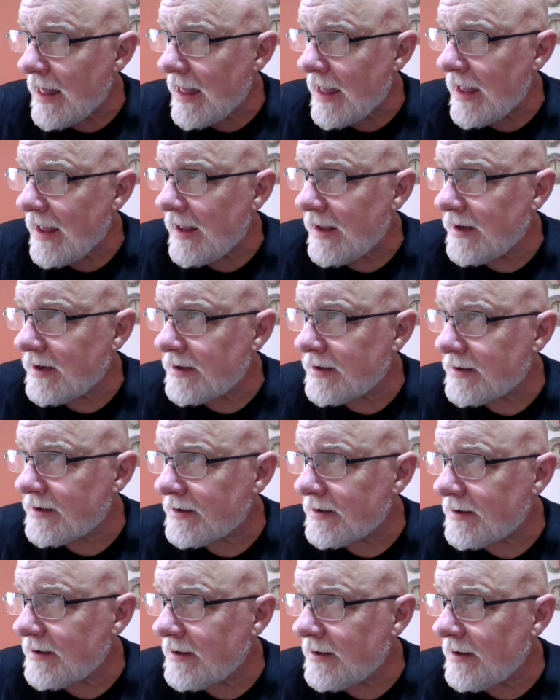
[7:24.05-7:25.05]
And
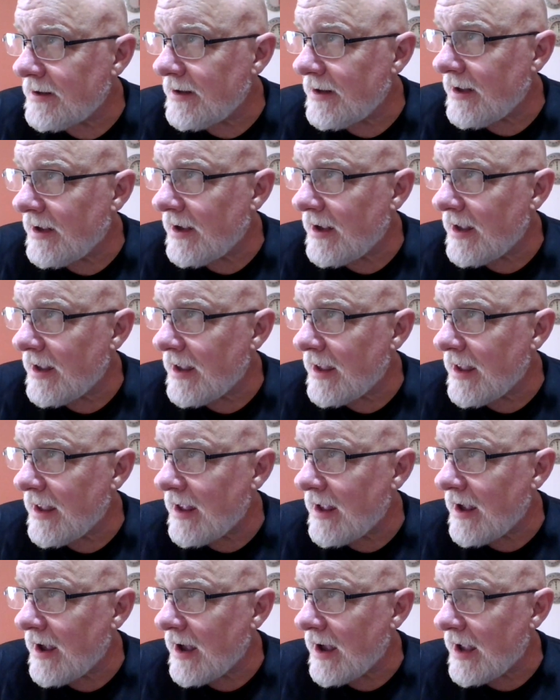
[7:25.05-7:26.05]

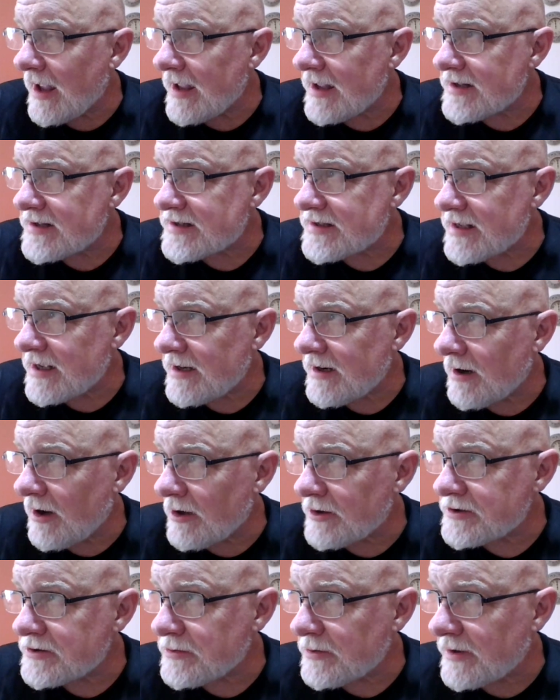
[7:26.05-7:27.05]
I had said
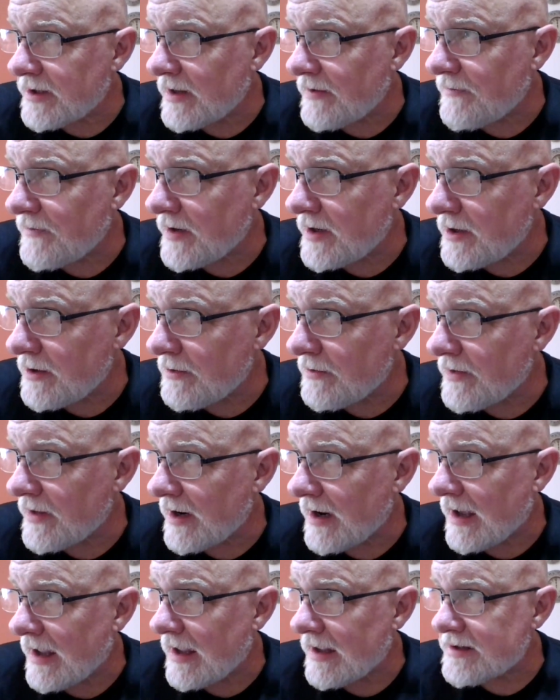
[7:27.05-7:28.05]
also in that video
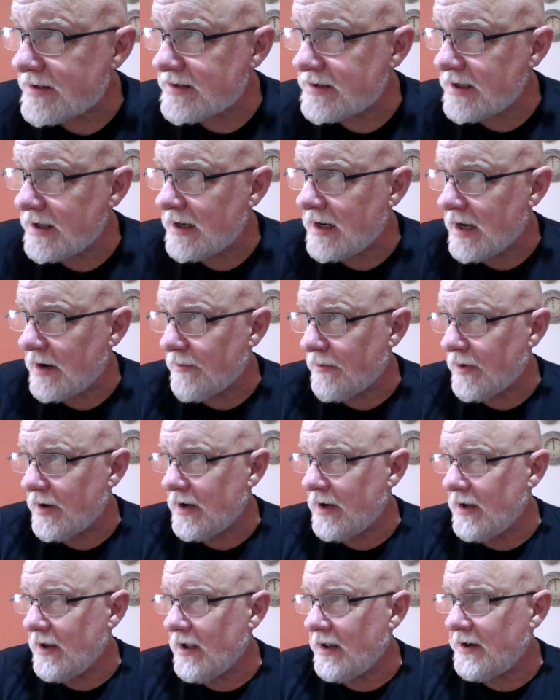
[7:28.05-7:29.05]
that I had seen
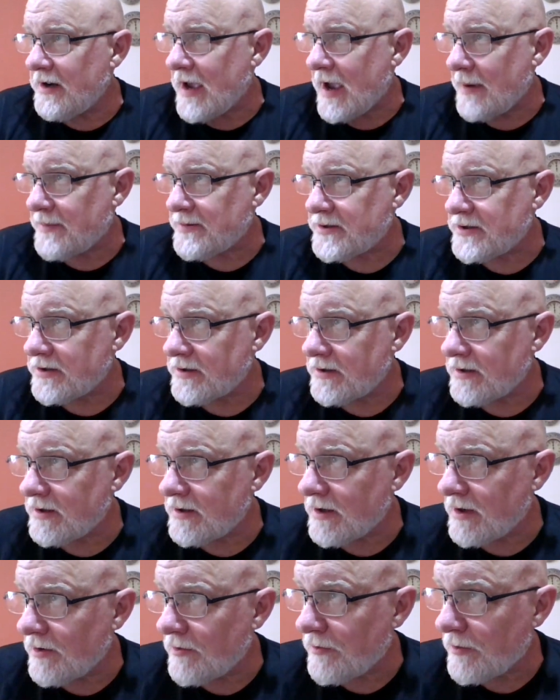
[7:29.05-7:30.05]
every adaptation
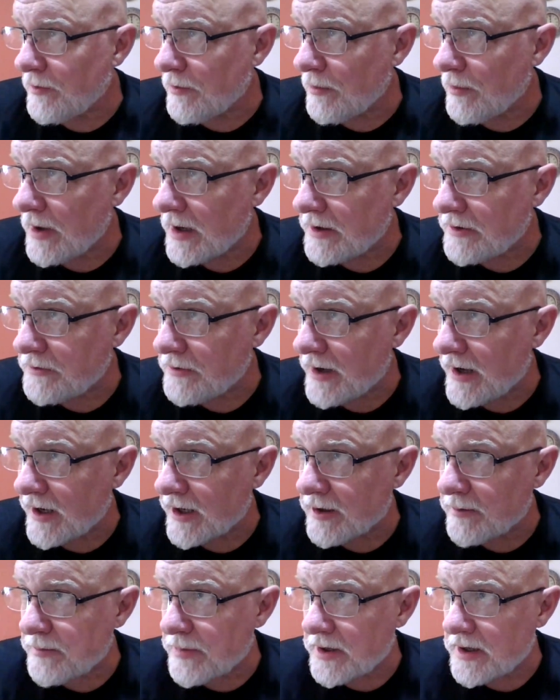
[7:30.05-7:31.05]
of Red
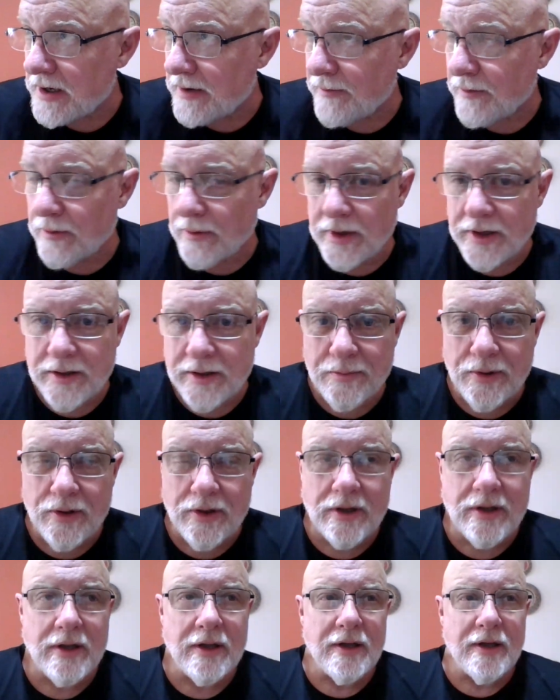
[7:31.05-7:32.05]
Dragon but never read the
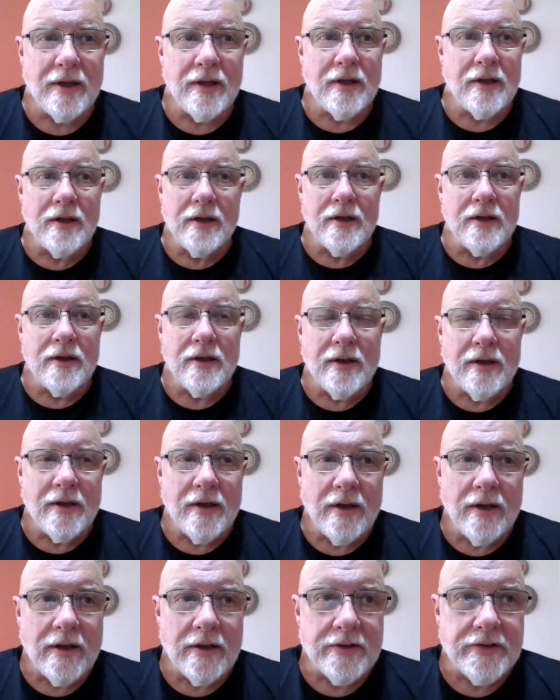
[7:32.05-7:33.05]
book.
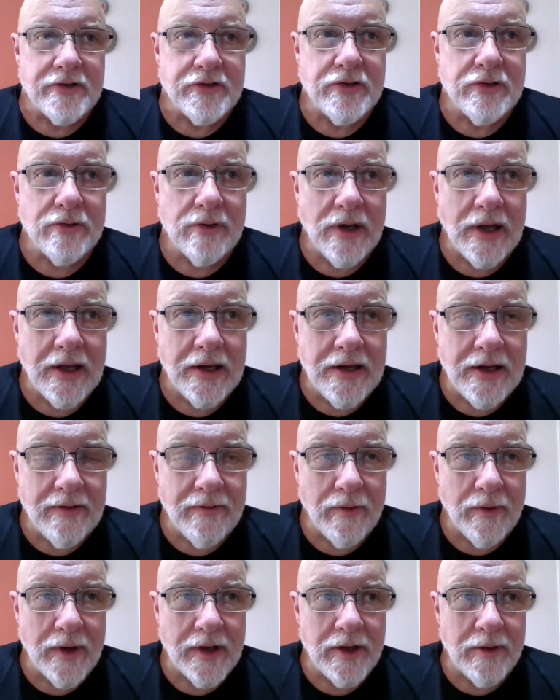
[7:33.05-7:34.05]
It's true, I had
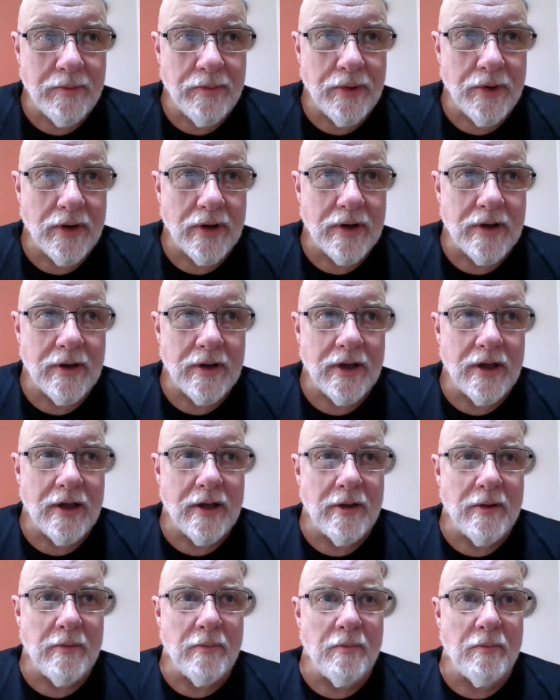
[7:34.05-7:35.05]
never read the book,
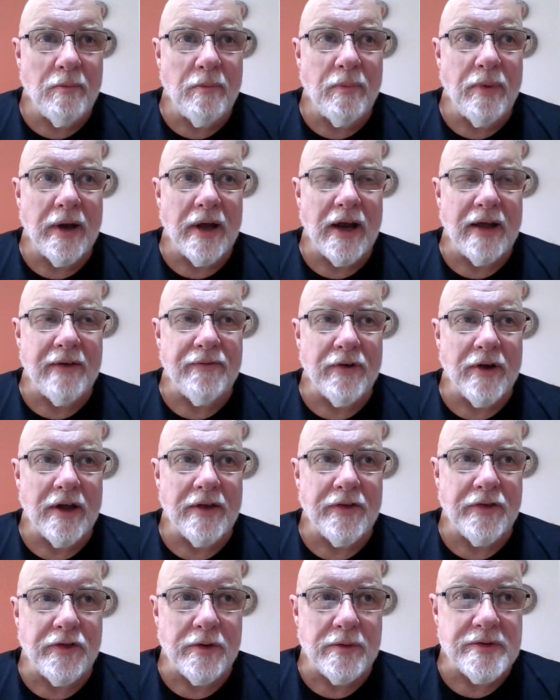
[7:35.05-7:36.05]
but I
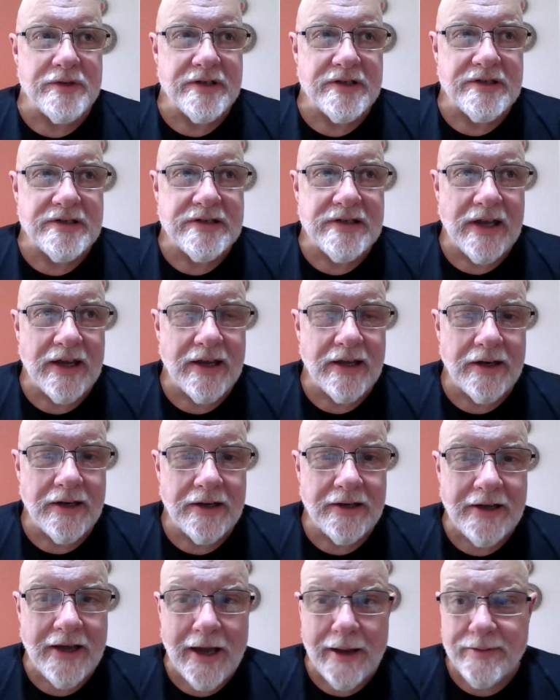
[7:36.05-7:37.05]
forgot that there was a second
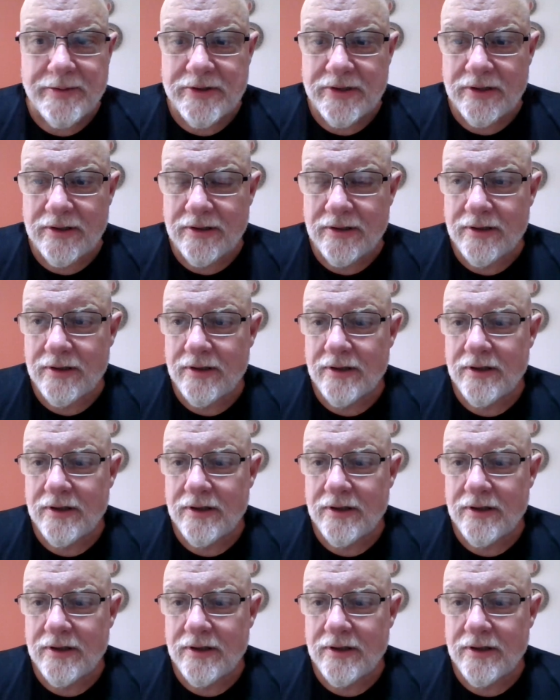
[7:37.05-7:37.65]
adaptation